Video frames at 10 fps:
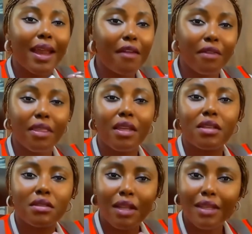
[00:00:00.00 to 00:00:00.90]
and
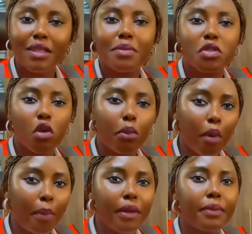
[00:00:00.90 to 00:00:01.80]
everything, let it be stored
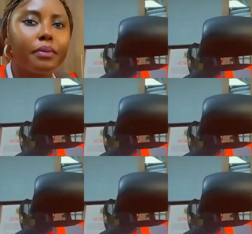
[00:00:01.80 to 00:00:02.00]
properly.